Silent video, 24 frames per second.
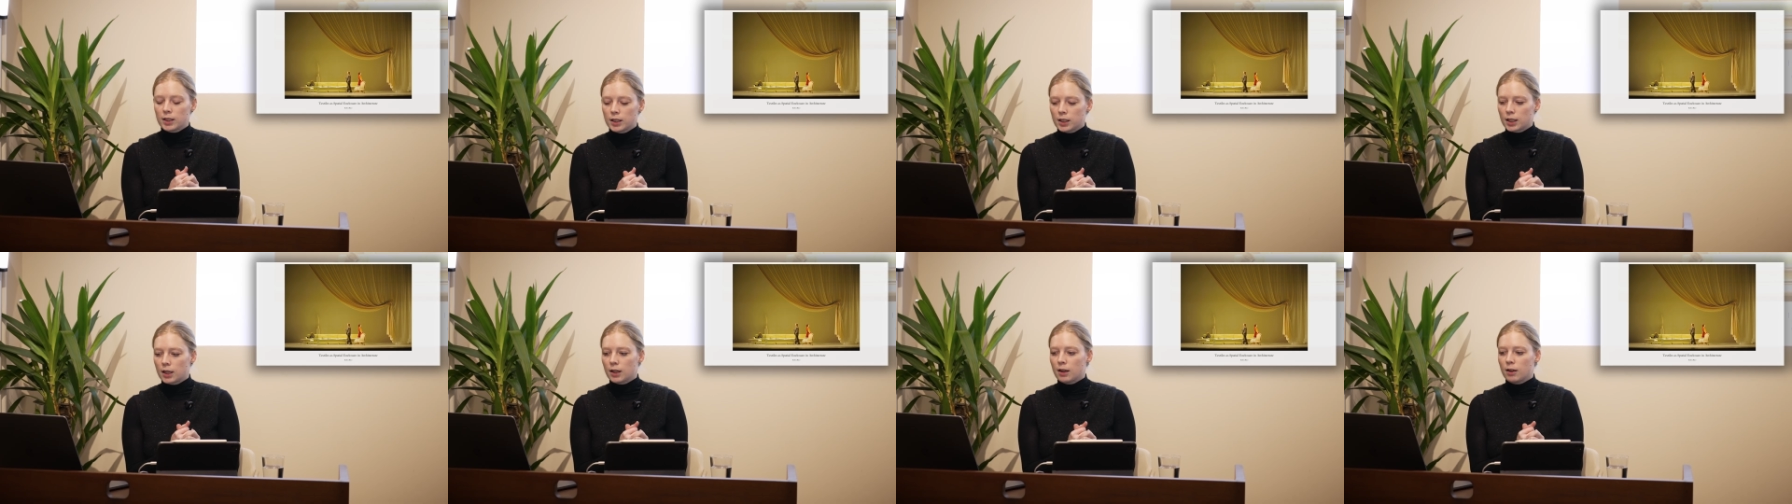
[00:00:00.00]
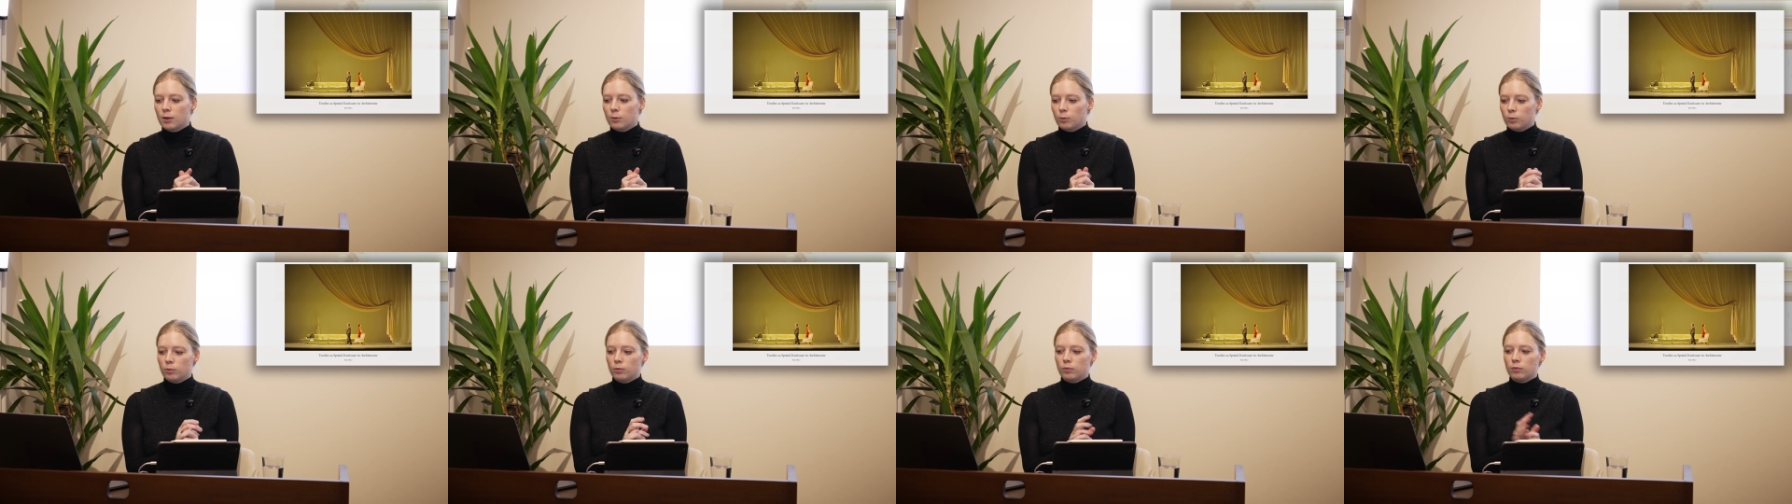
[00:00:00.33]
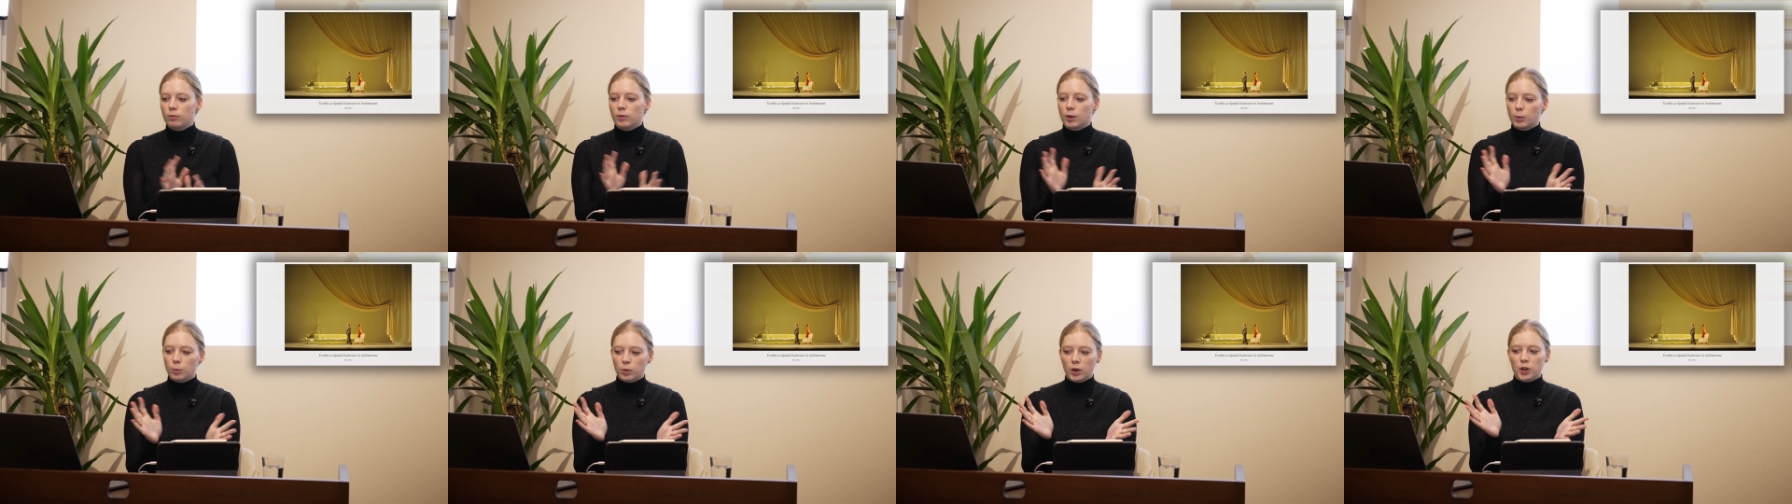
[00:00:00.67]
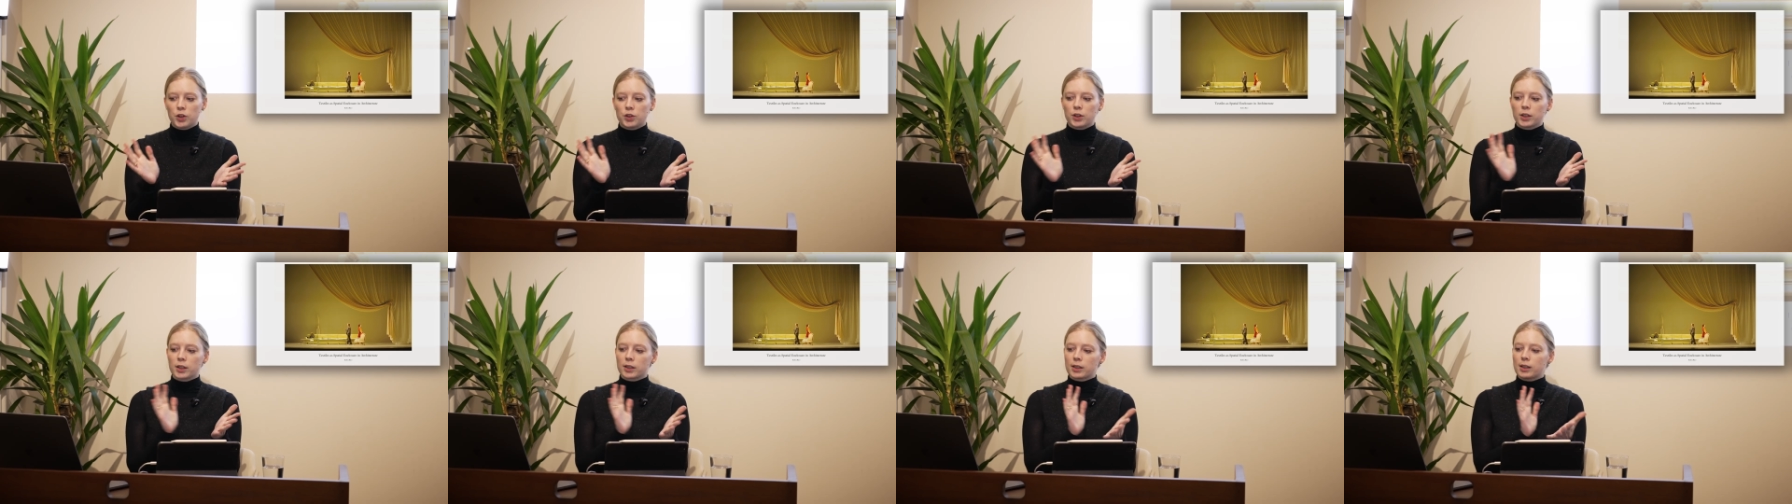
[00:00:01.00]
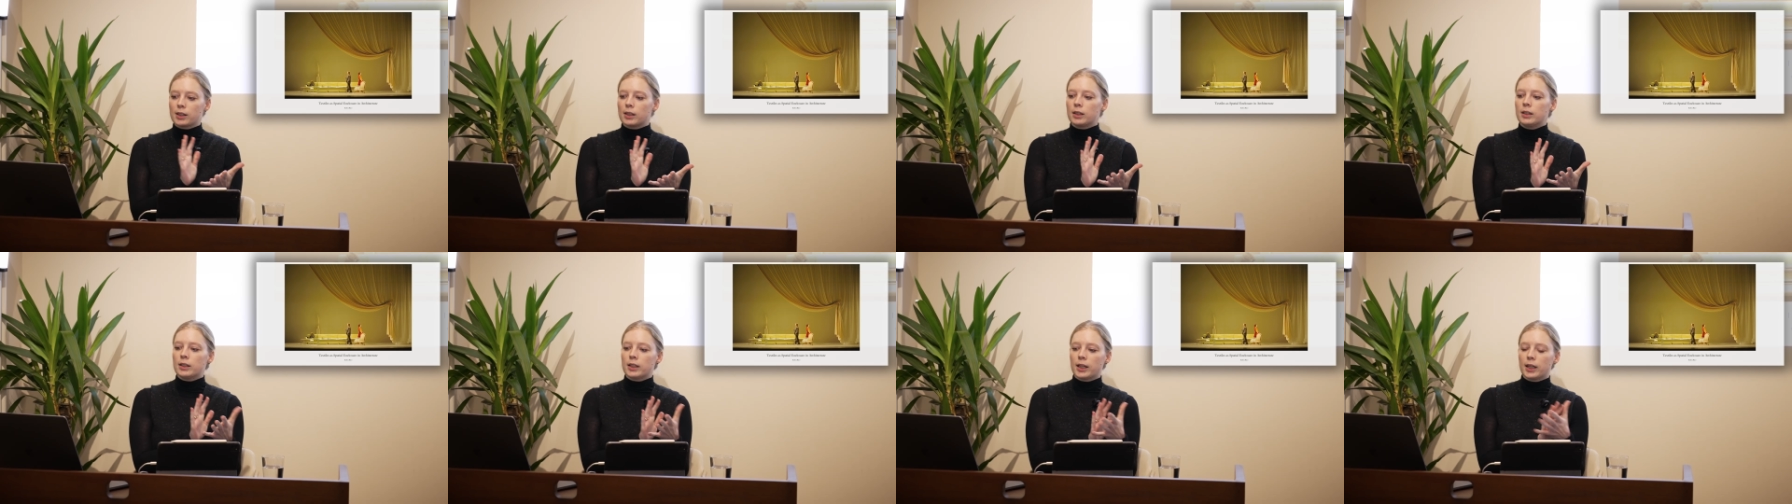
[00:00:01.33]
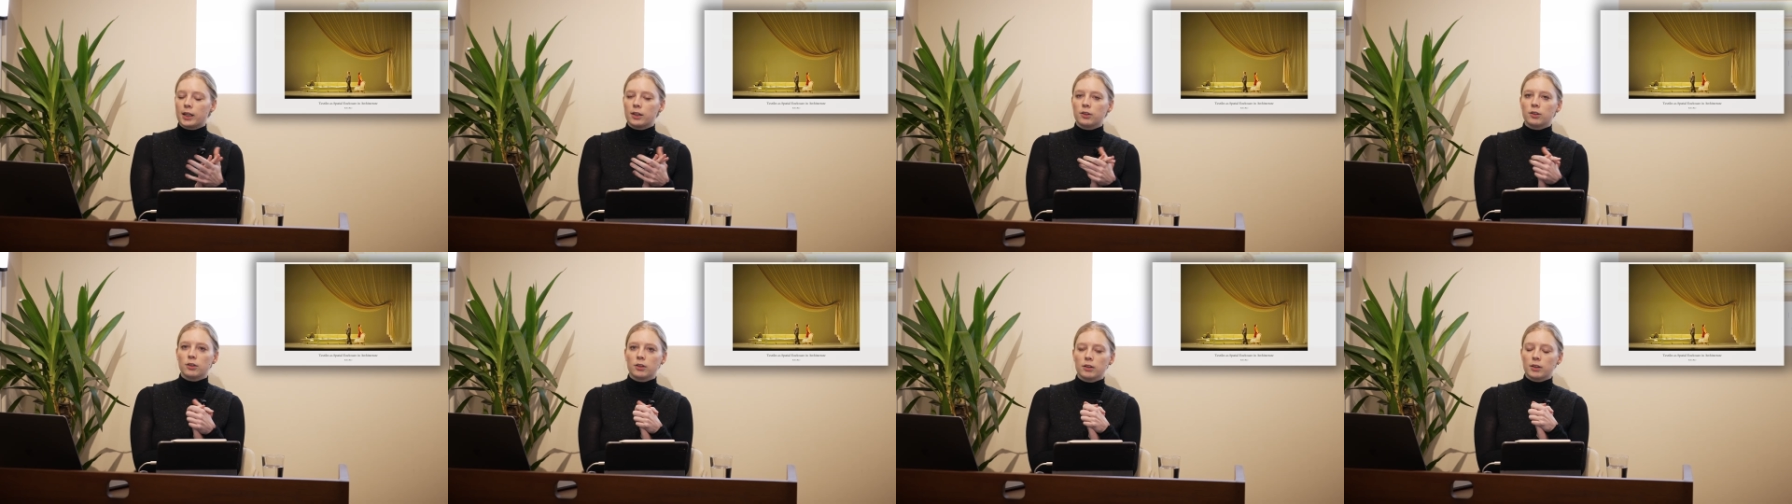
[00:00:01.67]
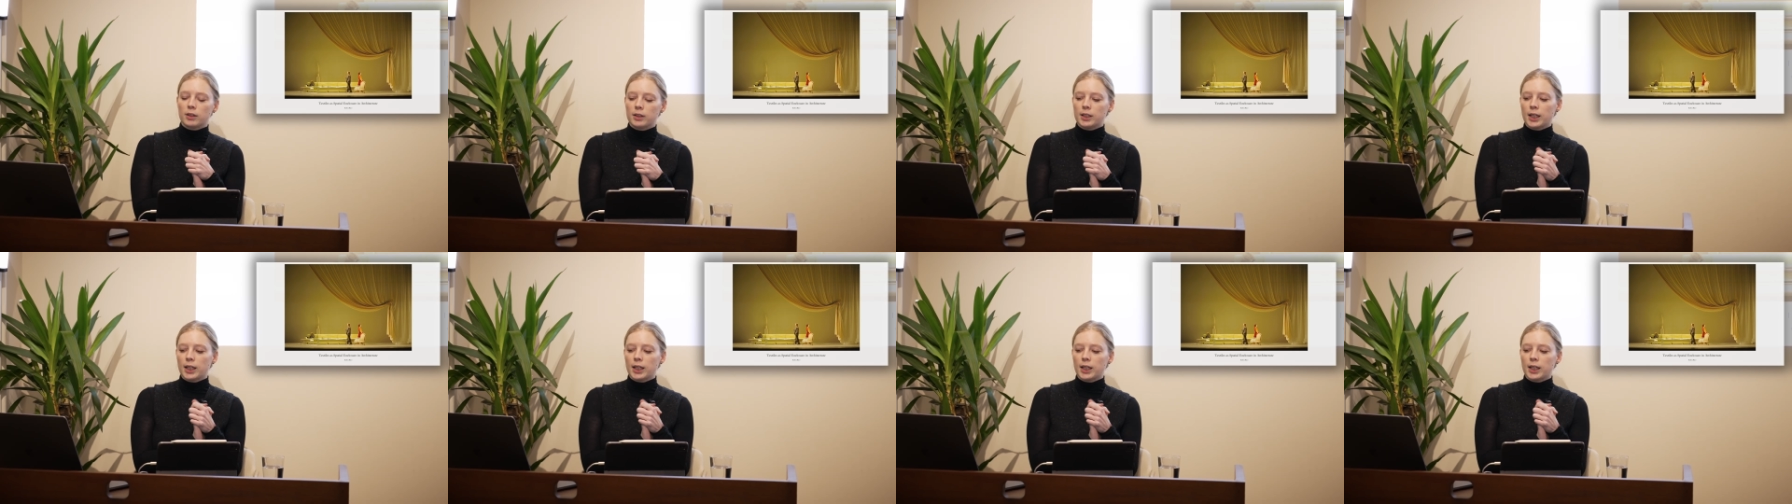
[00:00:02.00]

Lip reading: The project's entitled